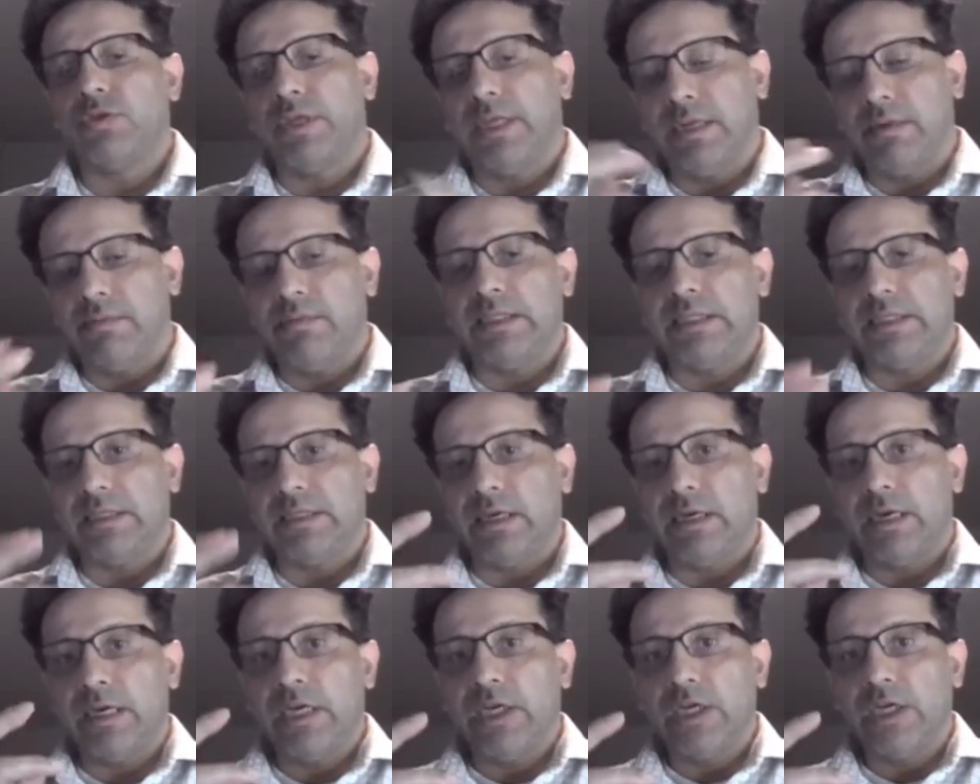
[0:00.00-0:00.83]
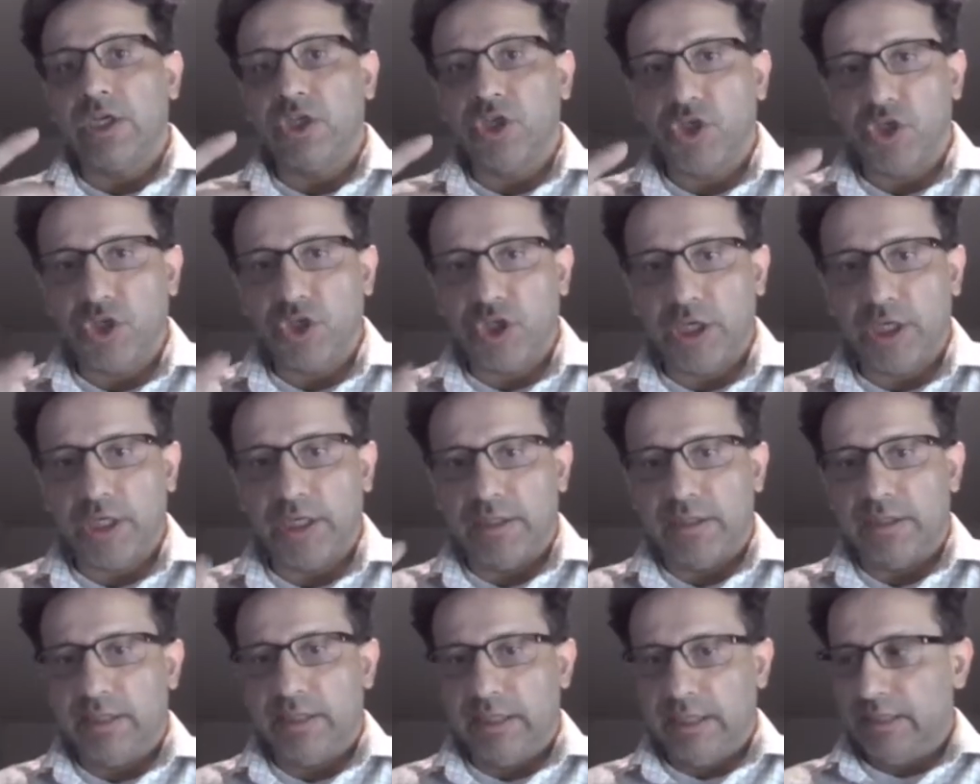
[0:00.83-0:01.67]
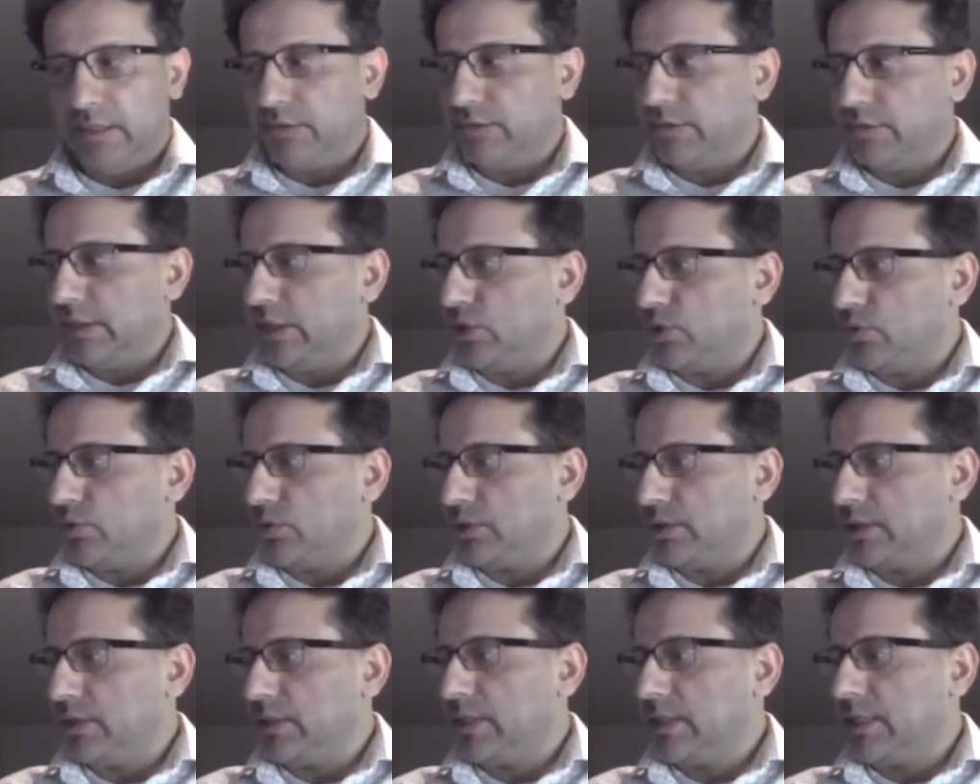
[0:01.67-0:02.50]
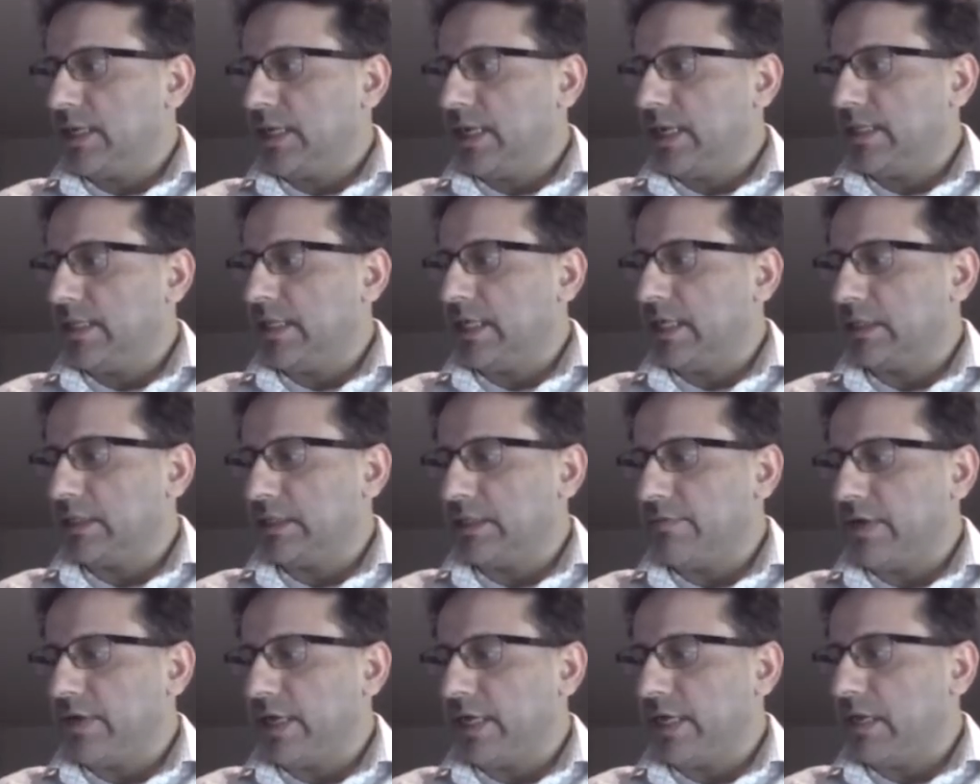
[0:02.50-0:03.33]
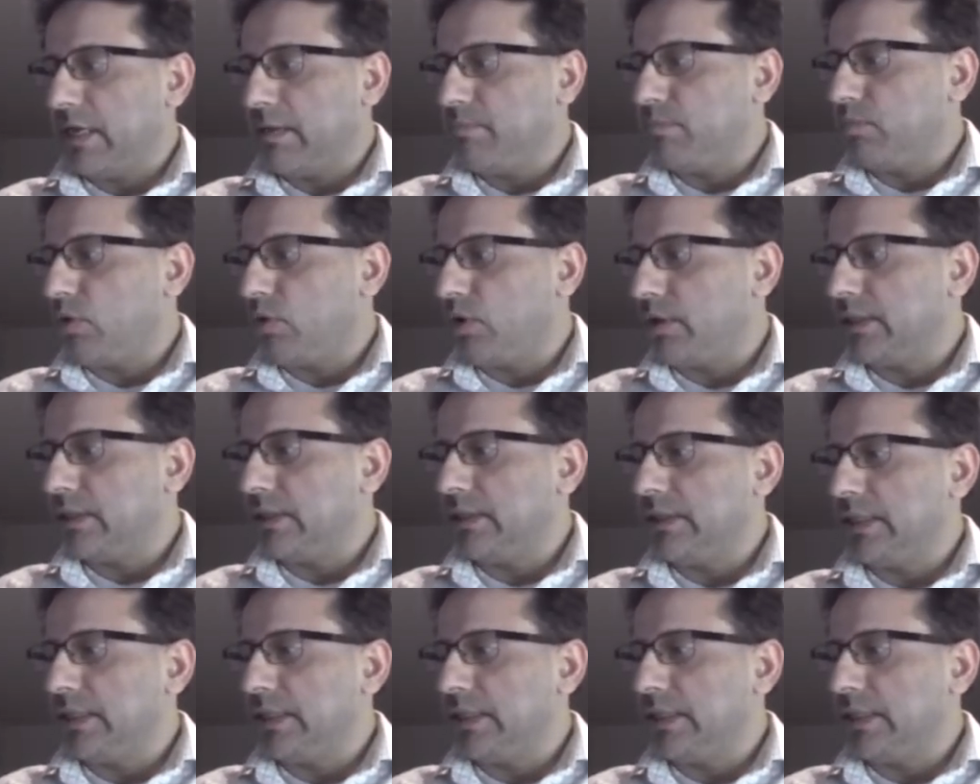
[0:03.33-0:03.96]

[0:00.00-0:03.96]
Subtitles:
So database is a shared resource, and that is a very important